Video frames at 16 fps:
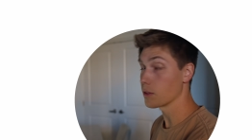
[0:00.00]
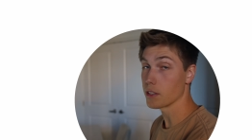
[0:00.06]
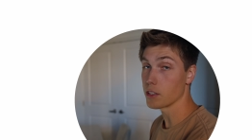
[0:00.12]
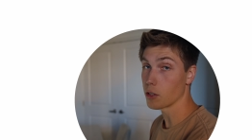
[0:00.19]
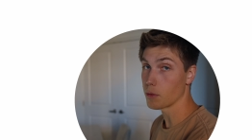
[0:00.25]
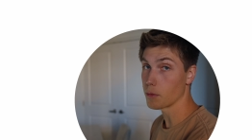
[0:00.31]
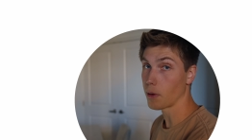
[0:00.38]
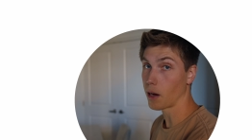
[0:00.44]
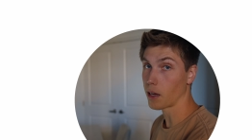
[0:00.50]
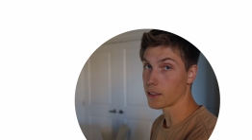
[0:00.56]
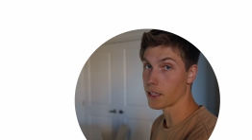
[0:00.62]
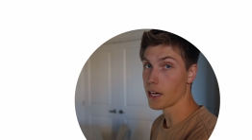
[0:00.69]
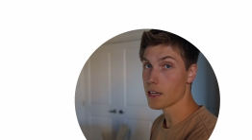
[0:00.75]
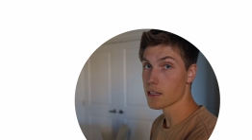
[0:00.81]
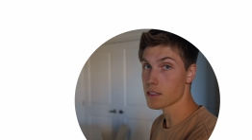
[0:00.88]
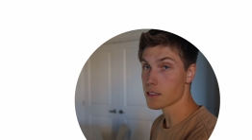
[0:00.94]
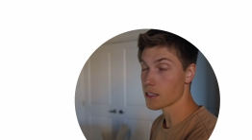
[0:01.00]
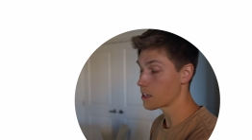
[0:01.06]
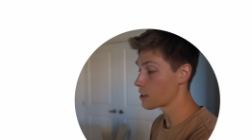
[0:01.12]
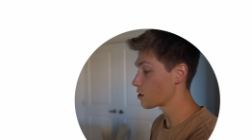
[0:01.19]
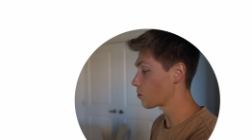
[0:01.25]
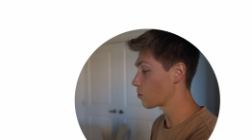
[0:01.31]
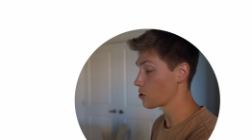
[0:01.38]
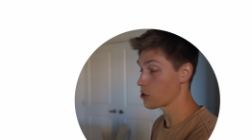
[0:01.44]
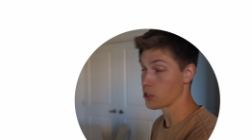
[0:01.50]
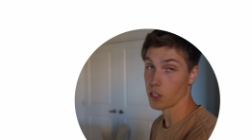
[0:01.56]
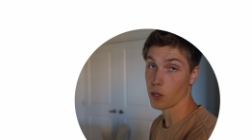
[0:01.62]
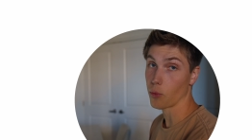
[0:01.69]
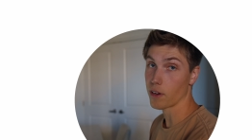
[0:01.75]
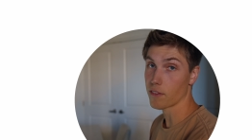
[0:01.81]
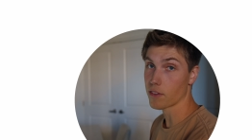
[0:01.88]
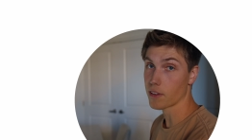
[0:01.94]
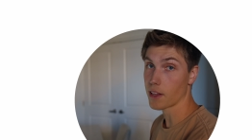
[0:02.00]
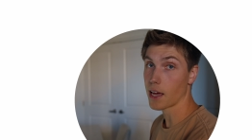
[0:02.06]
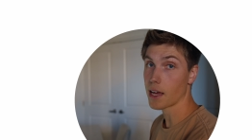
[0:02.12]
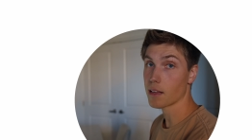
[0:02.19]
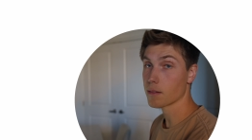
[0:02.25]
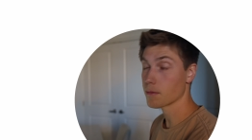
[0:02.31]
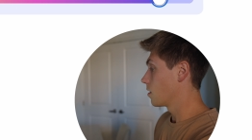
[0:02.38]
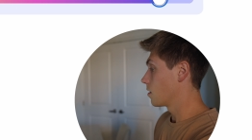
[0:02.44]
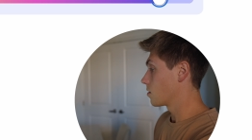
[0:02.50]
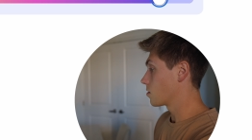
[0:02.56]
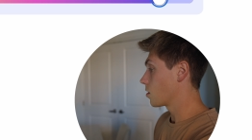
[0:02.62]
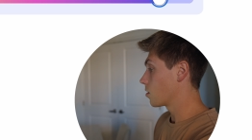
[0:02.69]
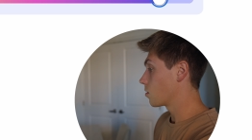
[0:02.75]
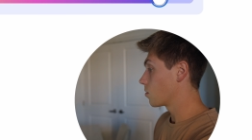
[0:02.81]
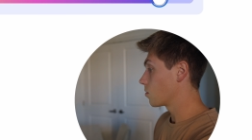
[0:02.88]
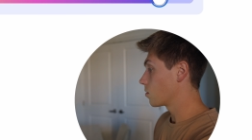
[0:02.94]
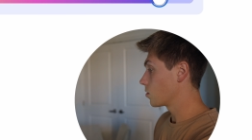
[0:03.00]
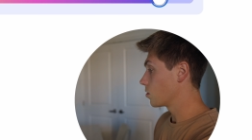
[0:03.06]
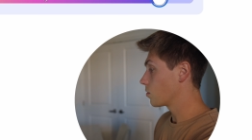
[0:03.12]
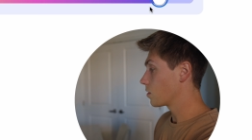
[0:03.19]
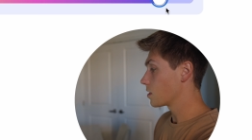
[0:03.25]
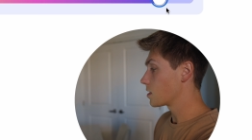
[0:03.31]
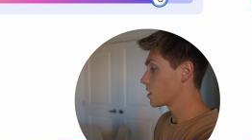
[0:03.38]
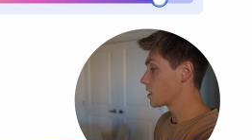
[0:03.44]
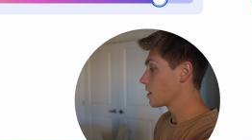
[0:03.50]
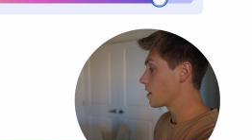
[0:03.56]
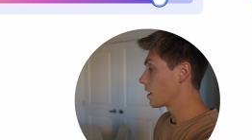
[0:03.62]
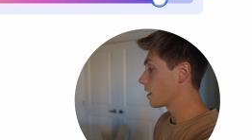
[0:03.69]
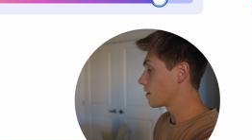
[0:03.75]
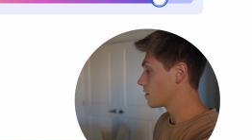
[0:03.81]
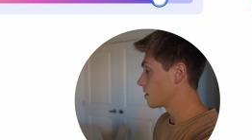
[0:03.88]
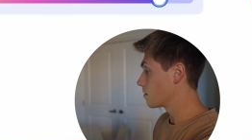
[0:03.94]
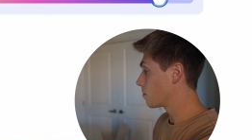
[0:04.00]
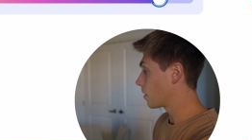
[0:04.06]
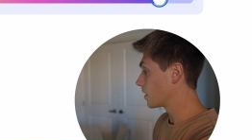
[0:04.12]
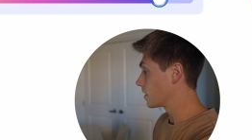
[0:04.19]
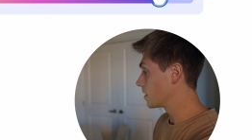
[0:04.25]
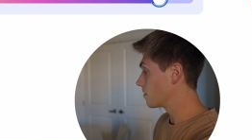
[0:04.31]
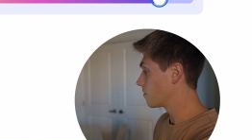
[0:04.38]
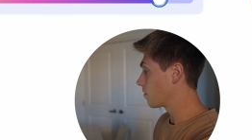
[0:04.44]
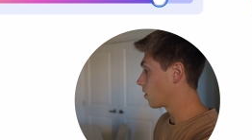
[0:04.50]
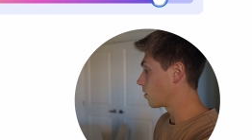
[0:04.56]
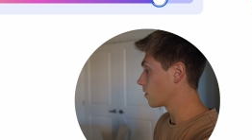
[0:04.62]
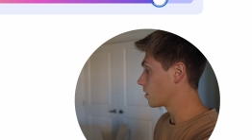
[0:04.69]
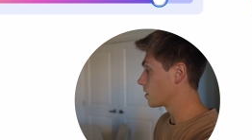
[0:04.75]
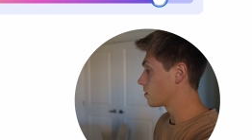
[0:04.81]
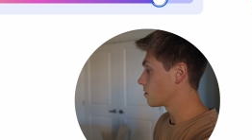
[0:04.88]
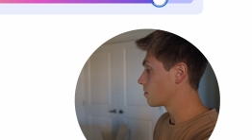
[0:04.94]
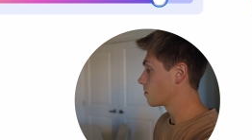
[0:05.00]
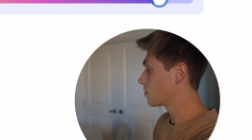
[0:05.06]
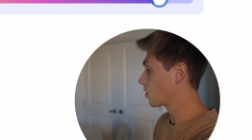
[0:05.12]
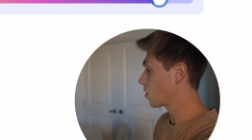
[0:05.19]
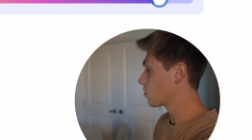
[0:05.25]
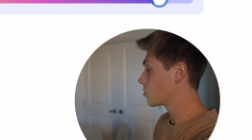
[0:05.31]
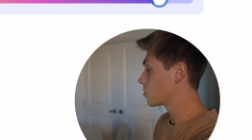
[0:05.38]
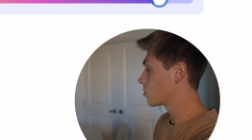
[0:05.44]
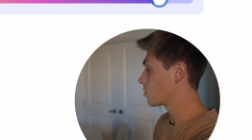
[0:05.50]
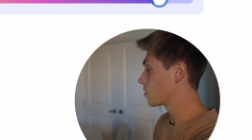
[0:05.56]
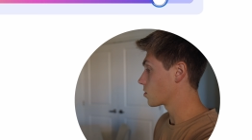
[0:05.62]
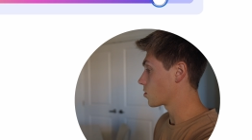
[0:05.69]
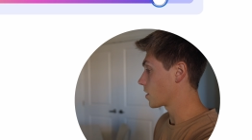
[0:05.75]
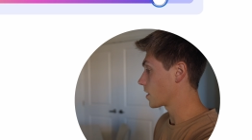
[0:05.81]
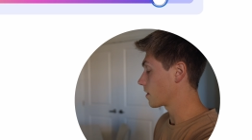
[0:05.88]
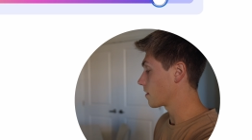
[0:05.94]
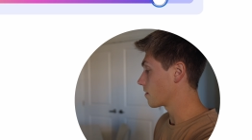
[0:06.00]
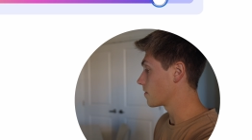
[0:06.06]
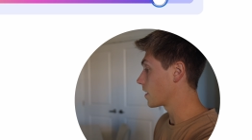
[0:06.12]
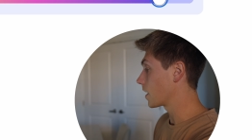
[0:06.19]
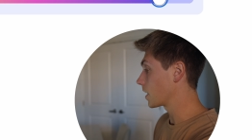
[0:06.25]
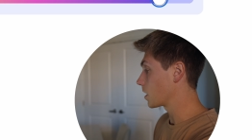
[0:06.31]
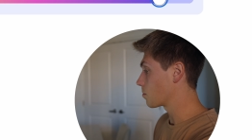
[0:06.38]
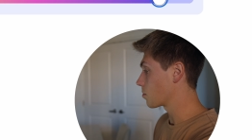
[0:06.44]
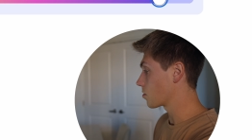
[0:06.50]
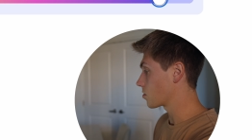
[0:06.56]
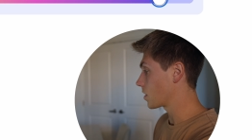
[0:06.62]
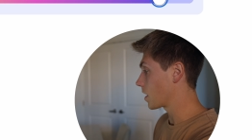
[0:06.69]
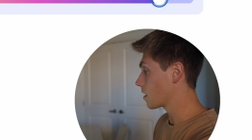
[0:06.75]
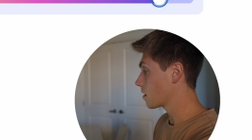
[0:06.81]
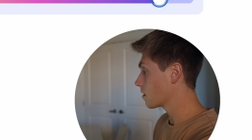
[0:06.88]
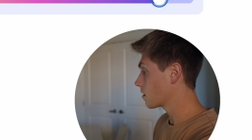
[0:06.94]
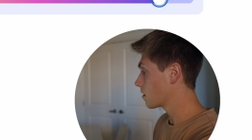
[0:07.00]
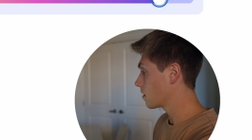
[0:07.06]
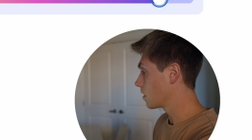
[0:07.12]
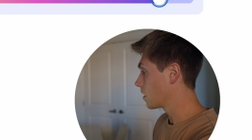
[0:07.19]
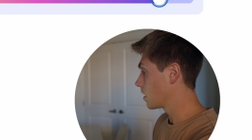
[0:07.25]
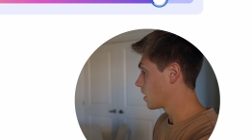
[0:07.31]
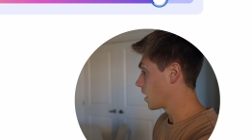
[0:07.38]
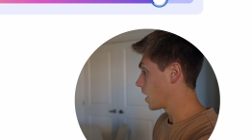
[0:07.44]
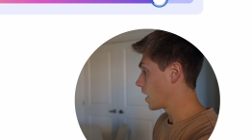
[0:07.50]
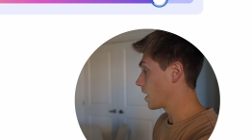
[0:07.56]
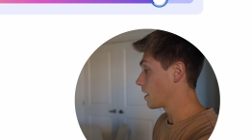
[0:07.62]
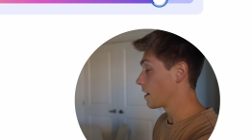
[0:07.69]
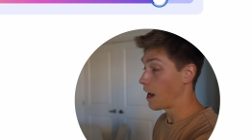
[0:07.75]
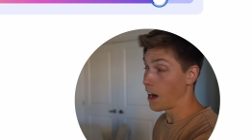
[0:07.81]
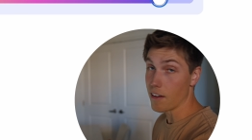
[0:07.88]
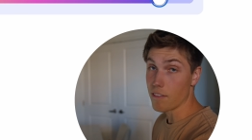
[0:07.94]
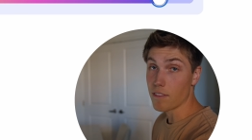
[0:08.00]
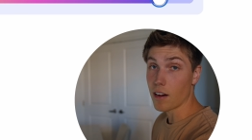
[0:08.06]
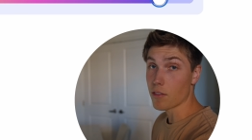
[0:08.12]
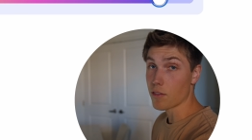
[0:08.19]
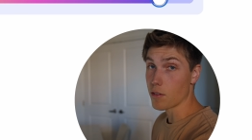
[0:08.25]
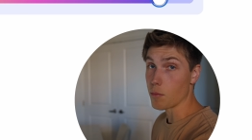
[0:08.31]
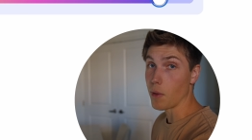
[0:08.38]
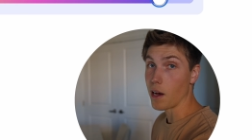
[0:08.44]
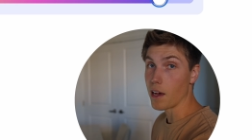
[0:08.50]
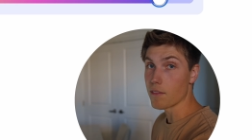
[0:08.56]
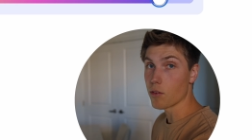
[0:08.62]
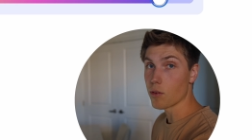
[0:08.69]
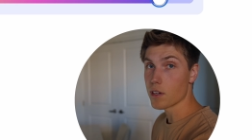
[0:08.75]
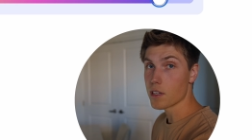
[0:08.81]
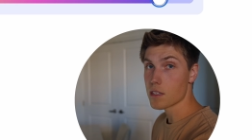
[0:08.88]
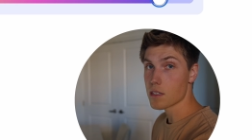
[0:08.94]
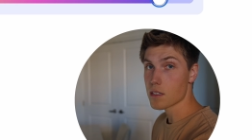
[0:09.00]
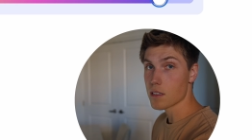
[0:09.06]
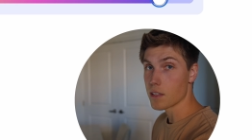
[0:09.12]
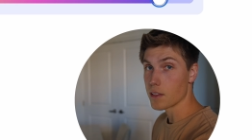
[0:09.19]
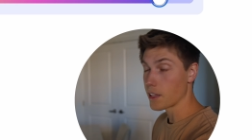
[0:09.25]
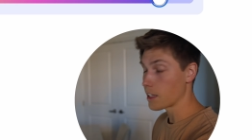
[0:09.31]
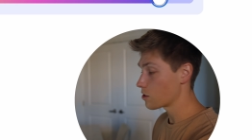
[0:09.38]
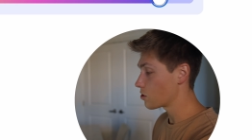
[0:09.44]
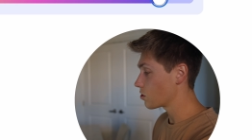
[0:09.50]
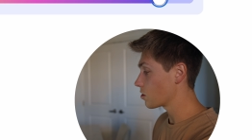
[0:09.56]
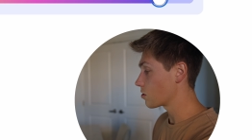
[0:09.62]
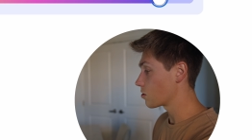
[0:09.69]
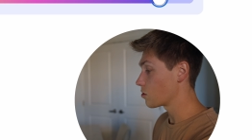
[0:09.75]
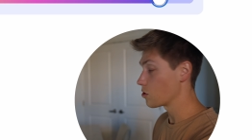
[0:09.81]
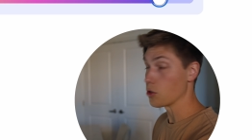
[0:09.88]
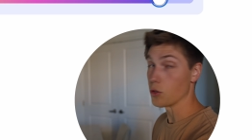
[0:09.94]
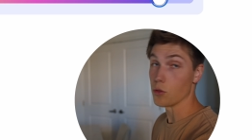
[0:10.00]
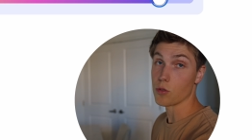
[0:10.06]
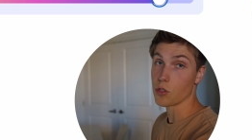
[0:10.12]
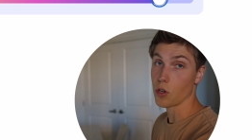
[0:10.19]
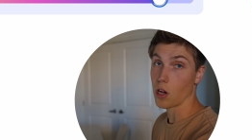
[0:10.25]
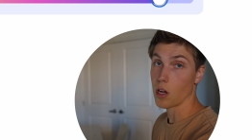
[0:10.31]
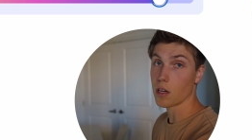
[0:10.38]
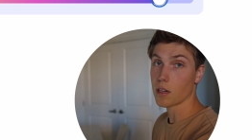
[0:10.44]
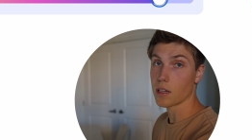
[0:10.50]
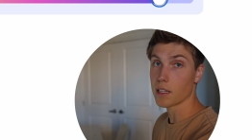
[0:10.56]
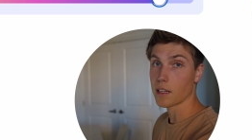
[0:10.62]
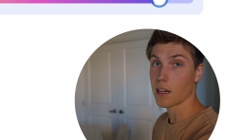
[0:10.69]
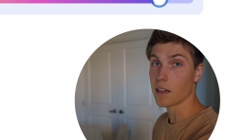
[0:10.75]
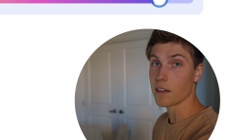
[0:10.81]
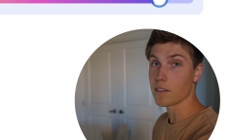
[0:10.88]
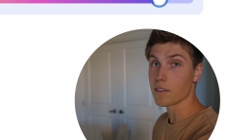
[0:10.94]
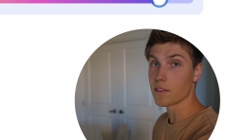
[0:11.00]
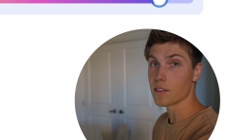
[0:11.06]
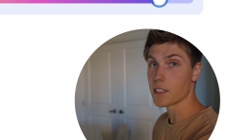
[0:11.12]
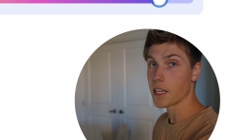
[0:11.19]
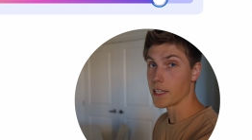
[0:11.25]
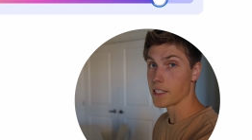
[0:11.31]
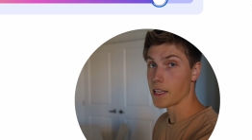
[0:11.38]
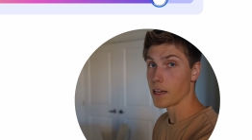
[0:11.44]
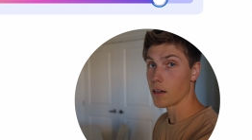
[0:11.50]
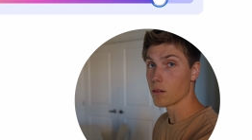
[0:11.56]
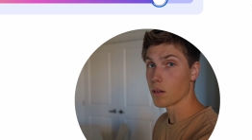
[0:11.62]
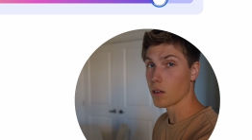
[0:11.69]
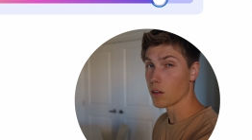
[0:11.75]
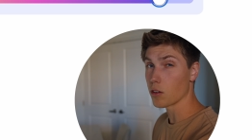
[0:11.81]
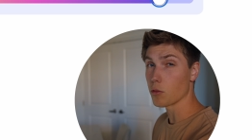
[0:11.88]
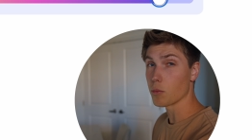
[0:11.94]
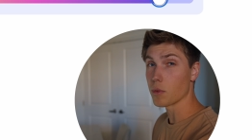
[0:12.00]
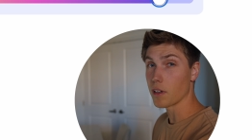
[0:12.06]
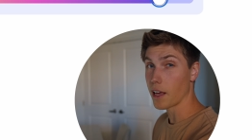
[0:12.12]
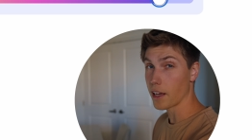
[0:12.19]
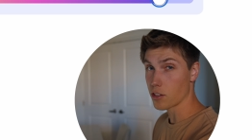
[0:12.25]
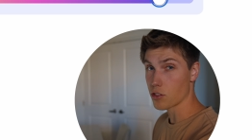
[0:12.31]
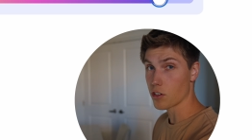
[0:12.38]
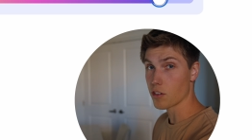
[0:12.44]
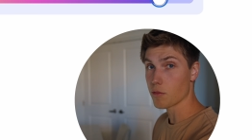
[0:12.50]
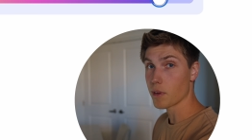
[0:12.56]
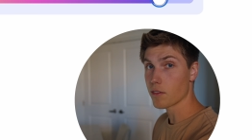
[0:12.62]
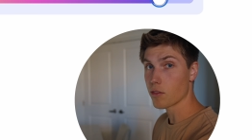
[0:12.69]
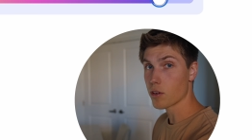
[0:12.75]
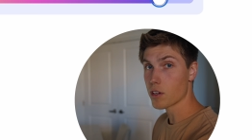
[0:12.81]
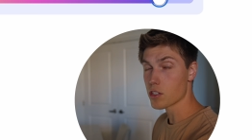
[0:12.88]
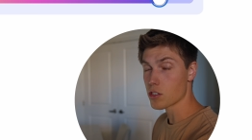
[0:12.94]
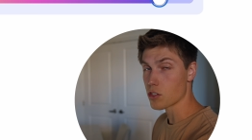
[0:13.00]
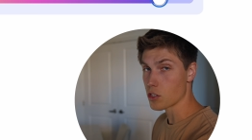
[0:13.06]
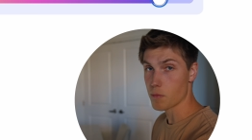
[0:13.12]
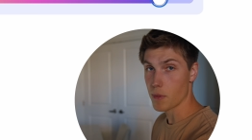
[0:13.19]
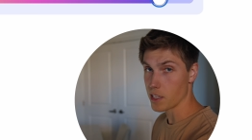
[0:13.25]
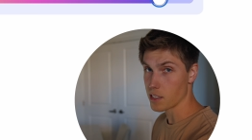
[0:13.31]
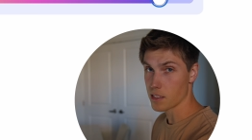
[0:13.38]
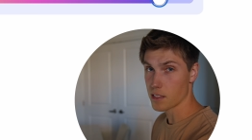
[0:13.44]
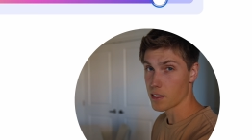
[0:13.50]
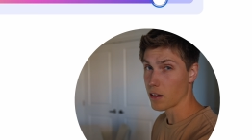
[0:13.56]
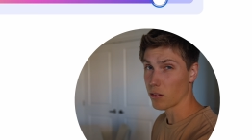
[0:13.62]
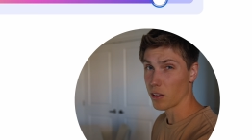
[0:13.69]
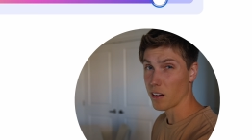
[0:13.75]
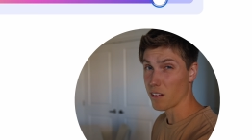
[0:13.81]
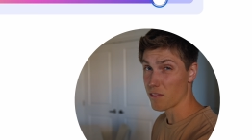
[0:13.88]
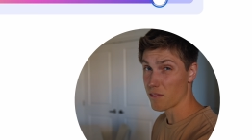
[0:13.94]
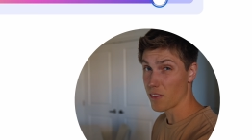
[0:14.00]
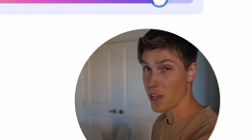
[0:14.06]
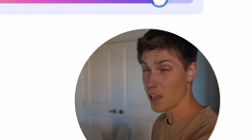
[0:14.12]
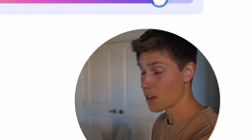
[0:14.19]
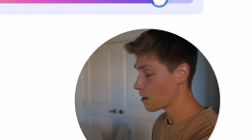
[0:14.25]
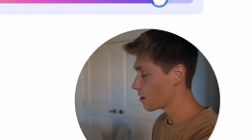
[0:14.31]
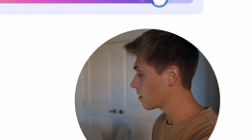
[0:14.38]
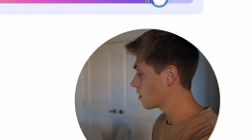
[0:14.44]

Adobe Podcast. And so we're just going to wait for that. So you can see that by default, it goes to a strength of 90%. And I found for my voice, that's just too strong. It kind of takes out a little bit extra of my voice and just makes it sound kind of fake.